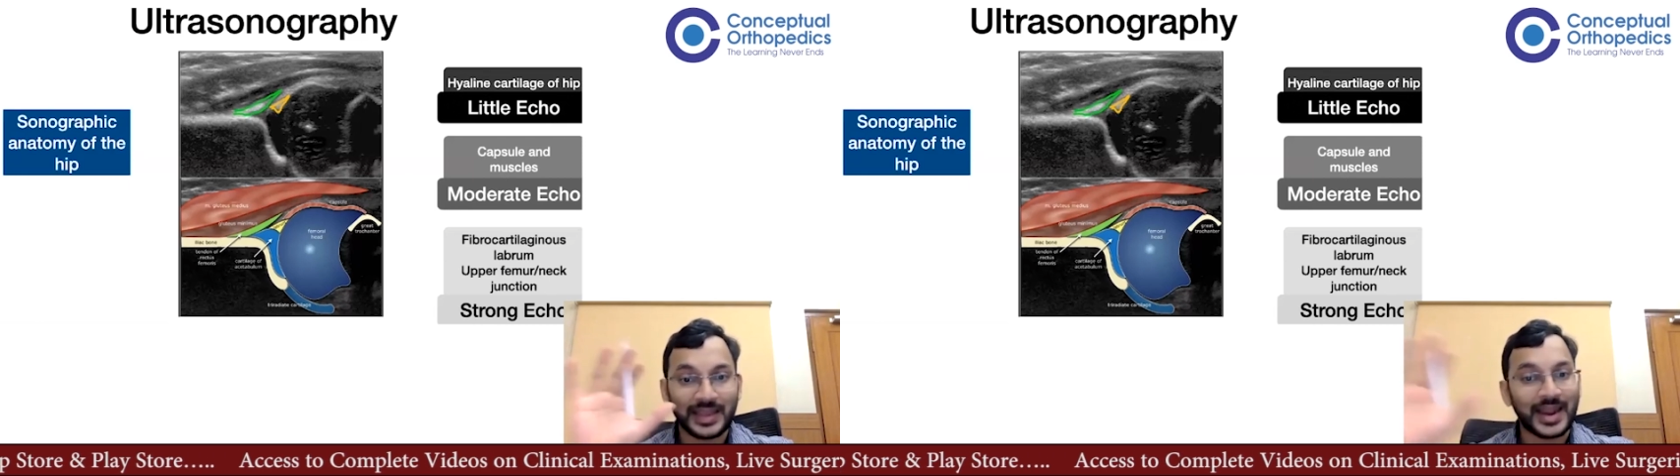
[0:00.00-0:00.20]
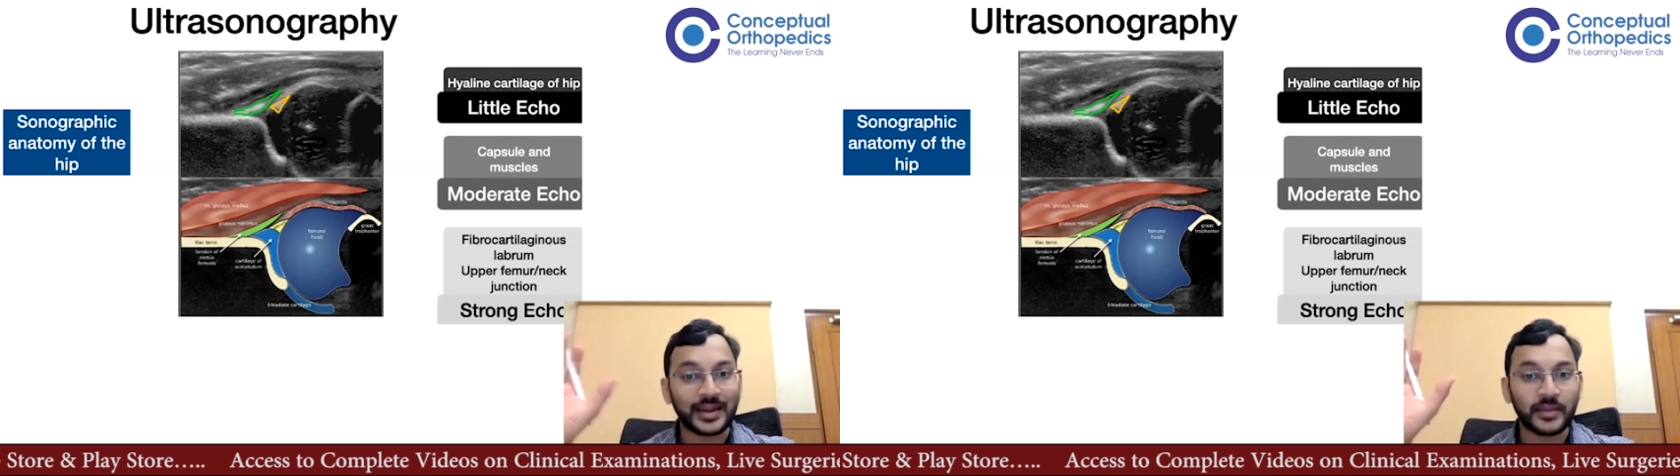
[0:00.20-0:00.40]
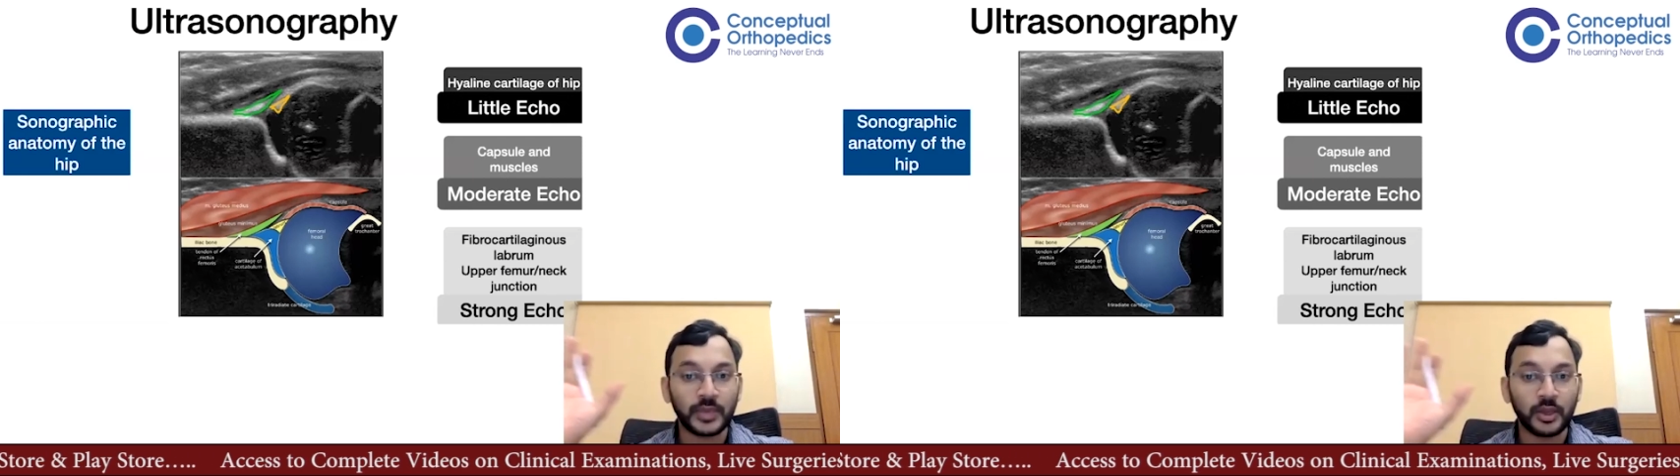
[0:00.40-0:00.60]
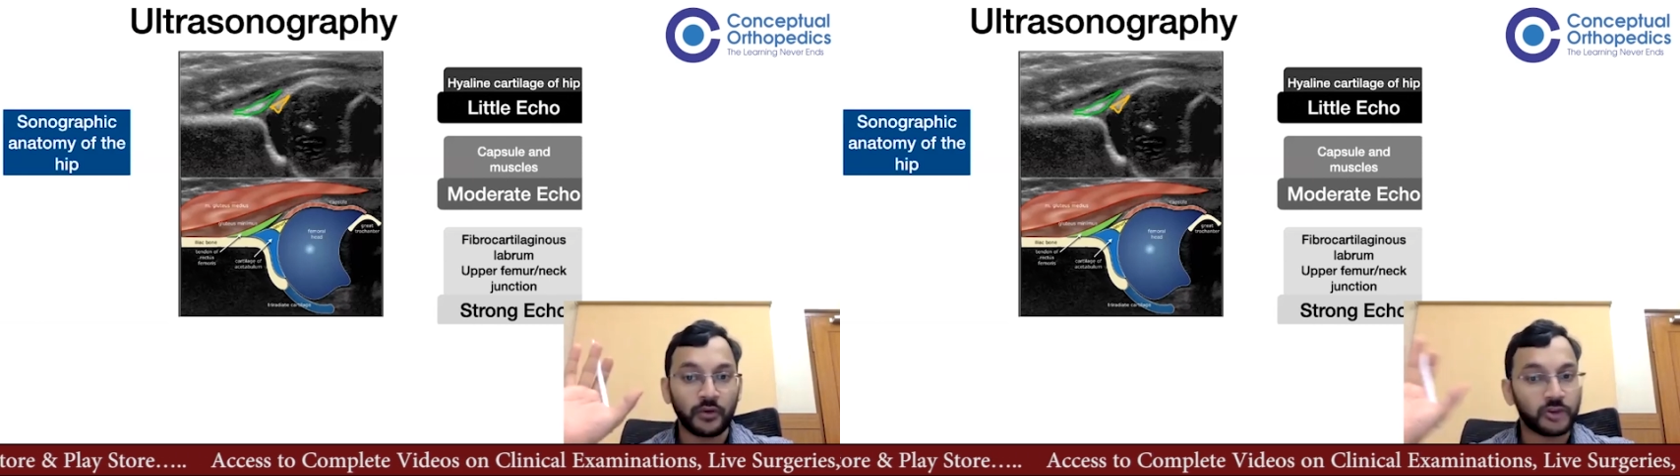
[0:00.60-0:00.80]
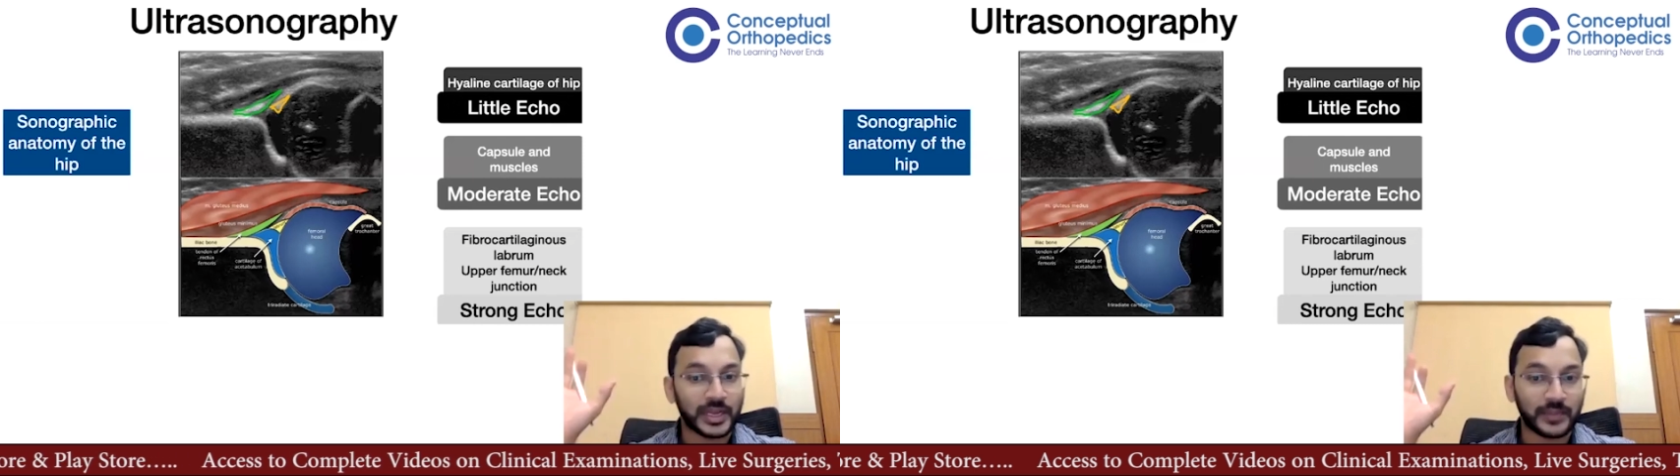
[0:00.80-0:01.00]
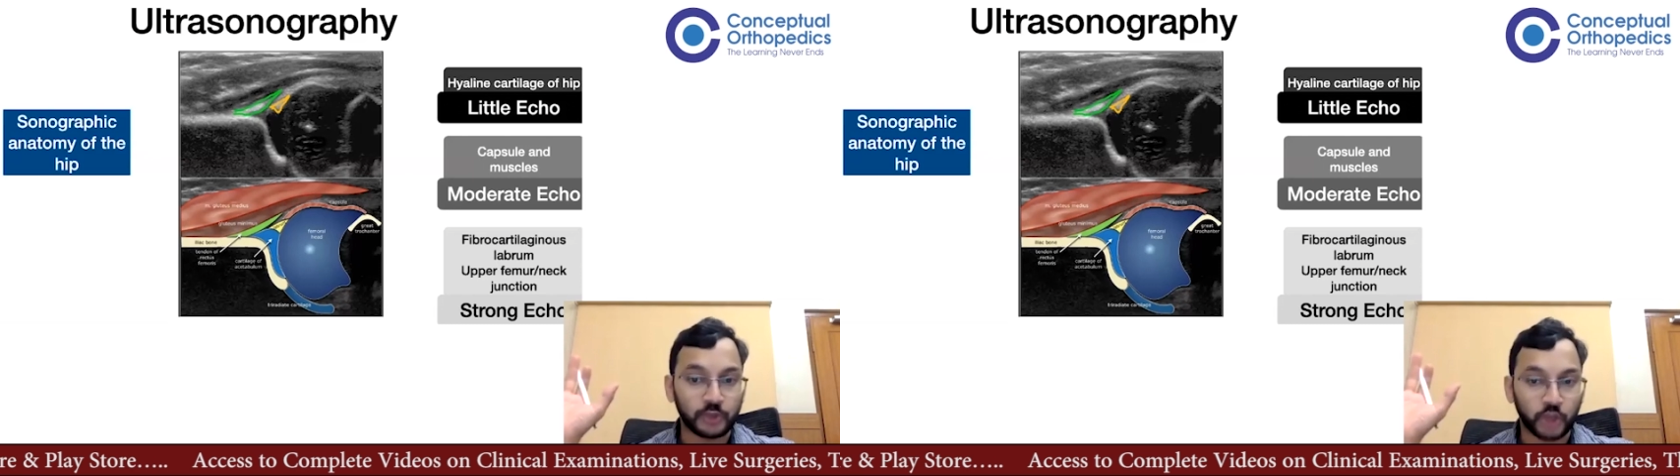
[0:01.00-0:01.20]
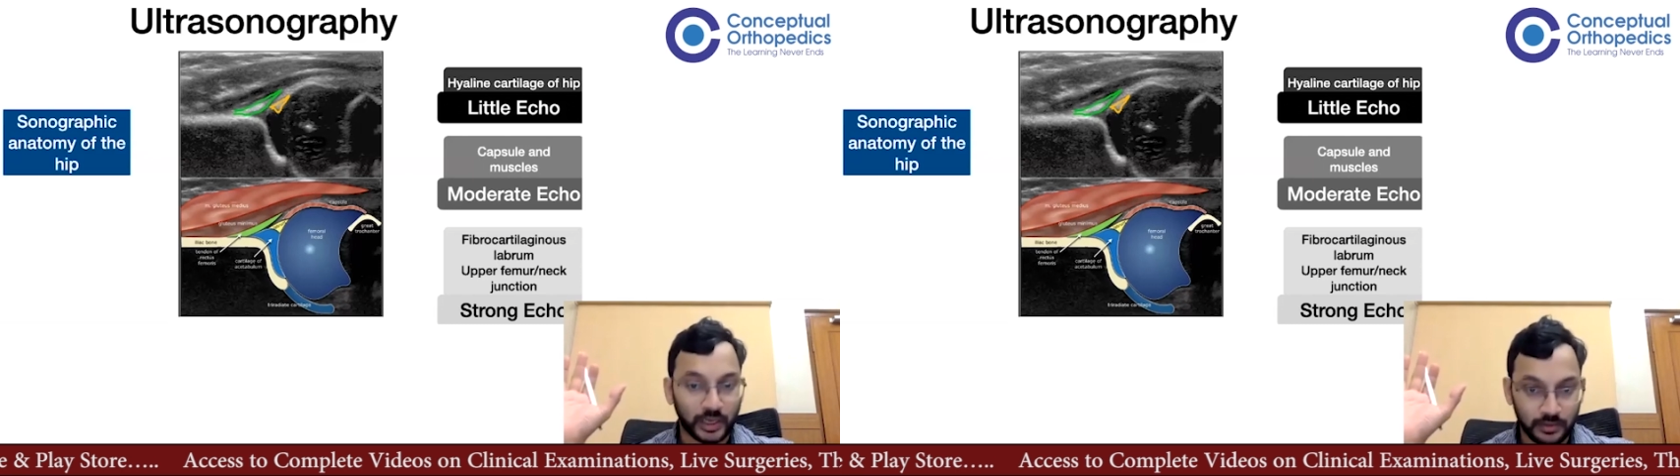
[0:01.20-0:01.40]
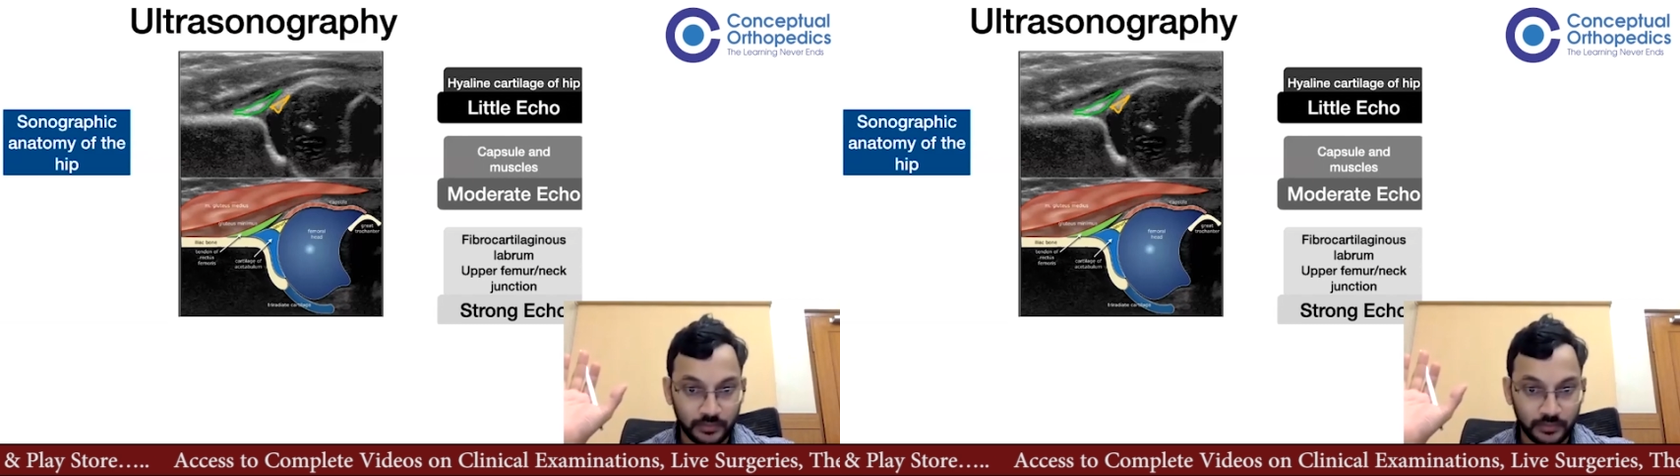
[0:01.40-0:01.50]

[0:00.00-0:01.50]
anatomy of your hip joint.